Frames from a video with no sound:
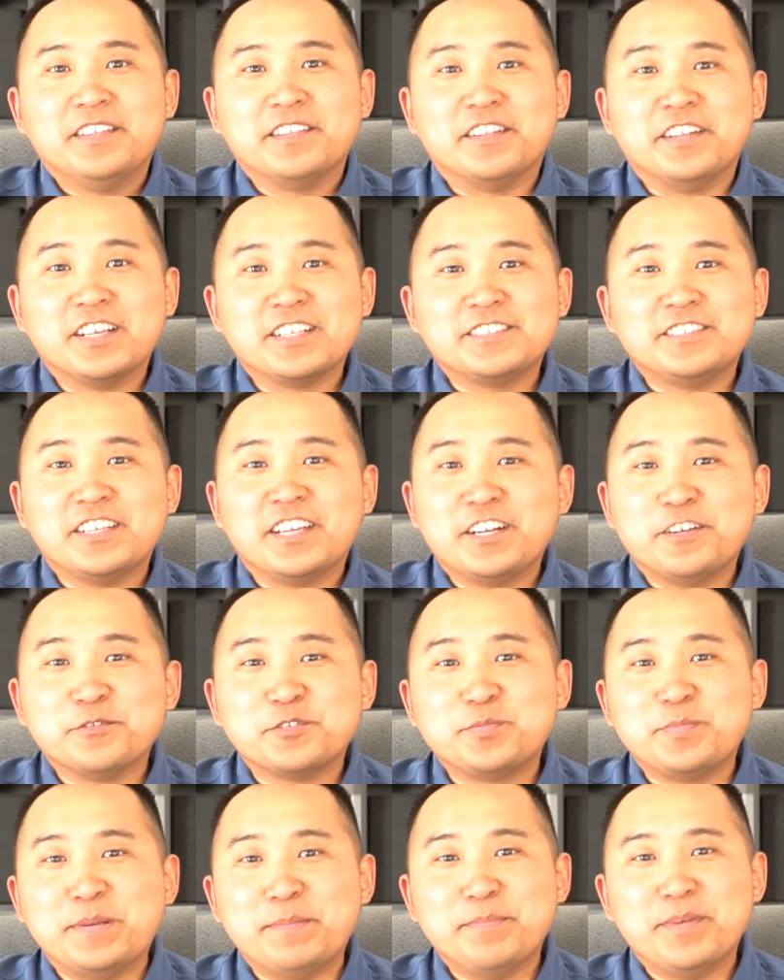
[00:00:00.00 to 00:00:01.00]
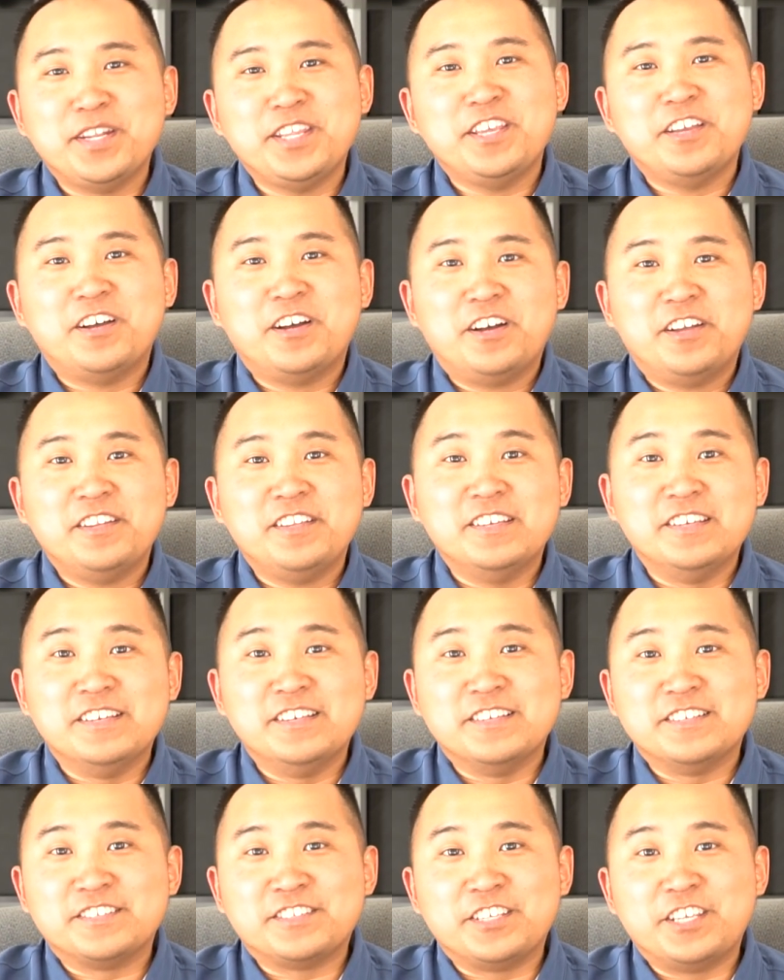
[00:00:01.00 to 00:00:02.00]
The next thing I don't spend money on
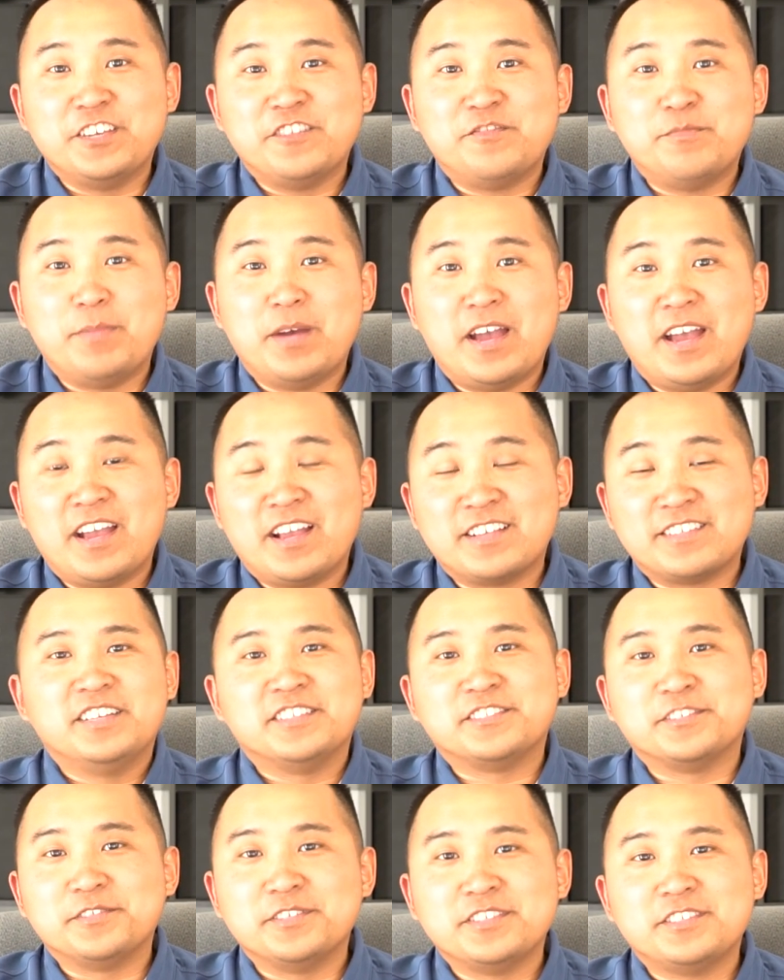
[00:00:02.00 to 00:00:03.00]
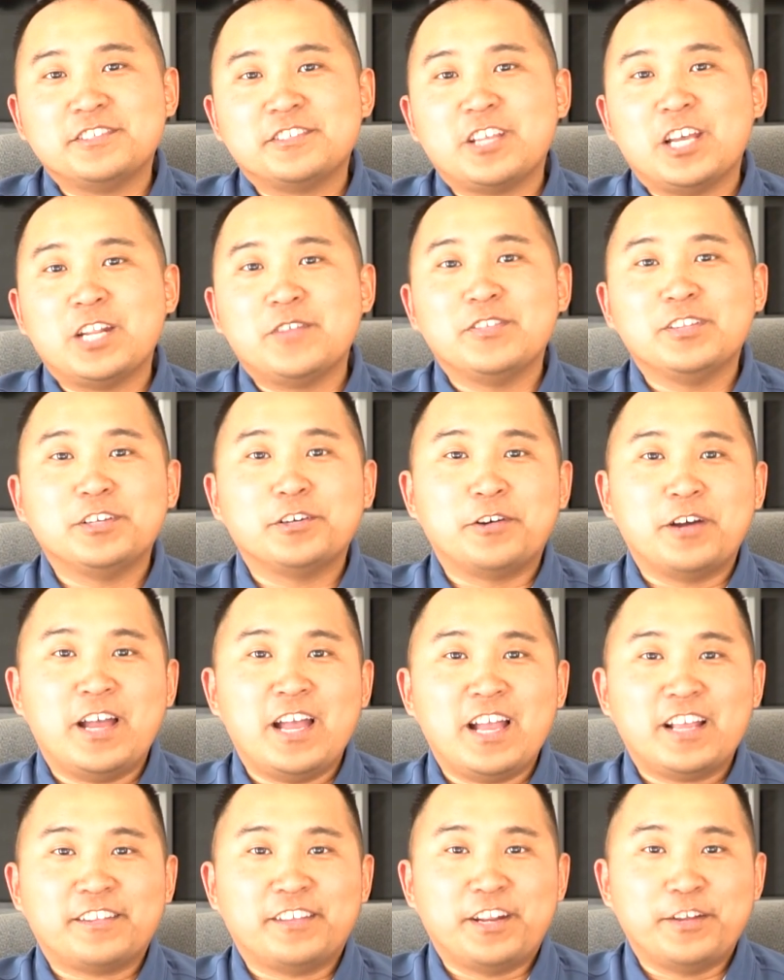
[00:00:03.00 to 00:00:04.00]
is gift bags. And so this is kind of a little
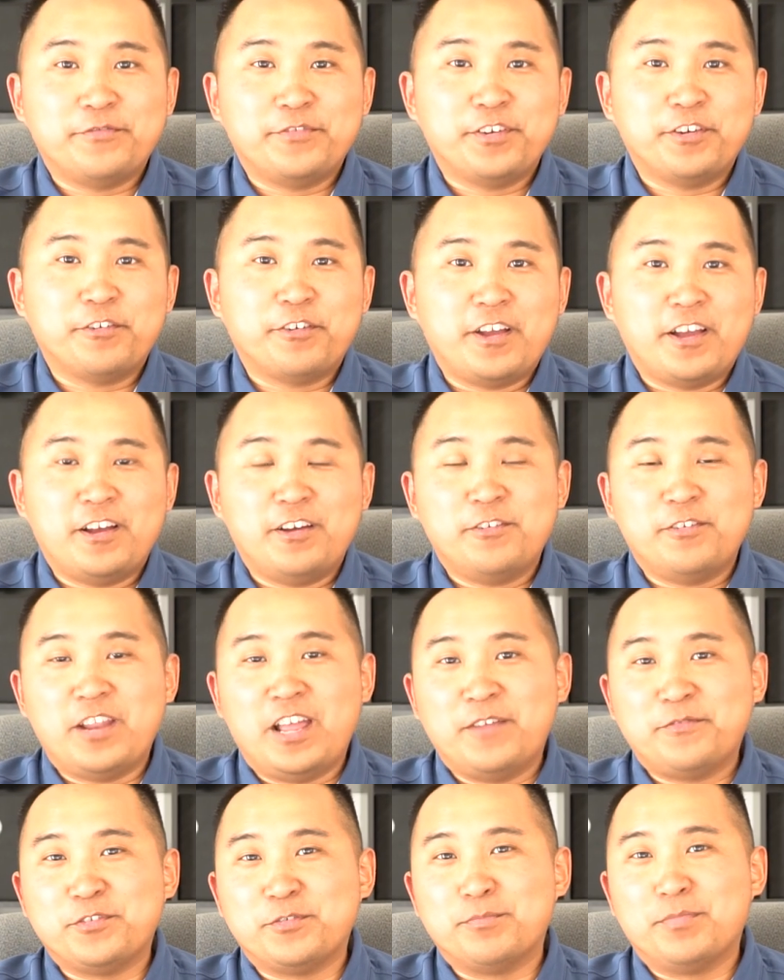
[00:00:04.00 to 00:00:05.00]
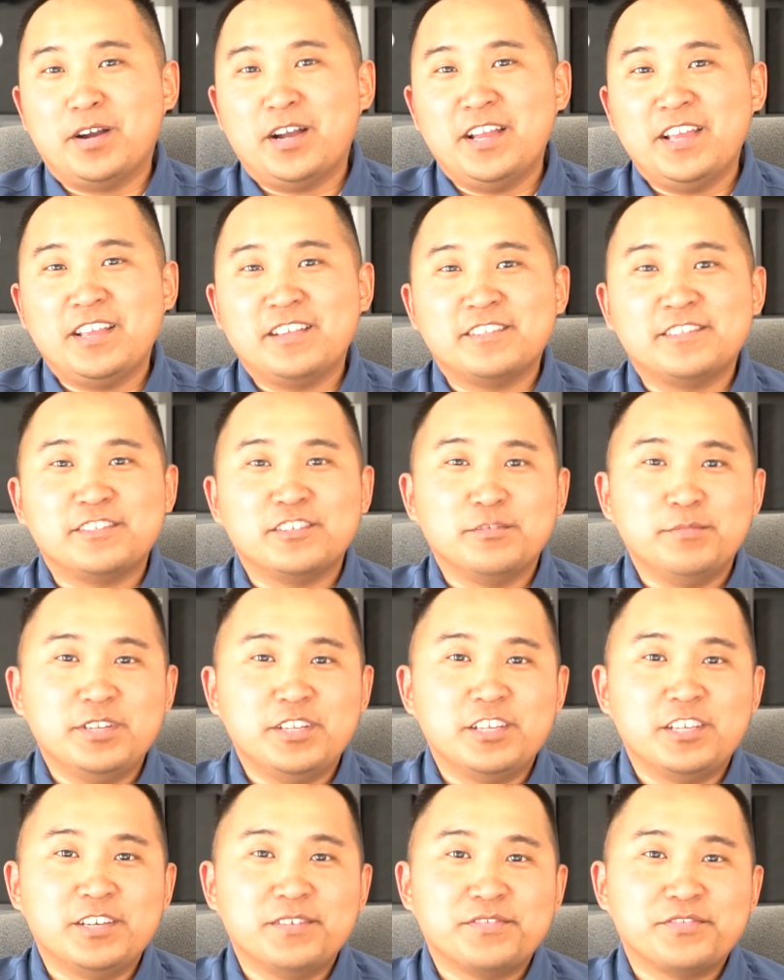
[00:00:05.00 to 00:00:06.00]
hack that I figured out after buying so
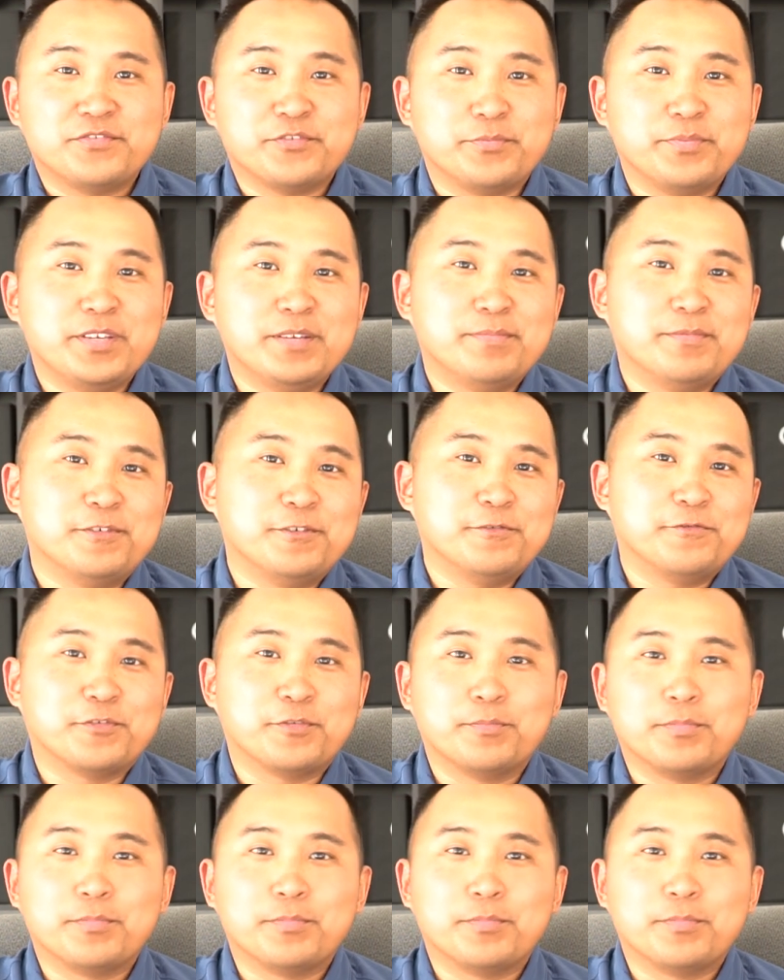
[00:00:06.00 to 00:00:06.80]
many gifts for people for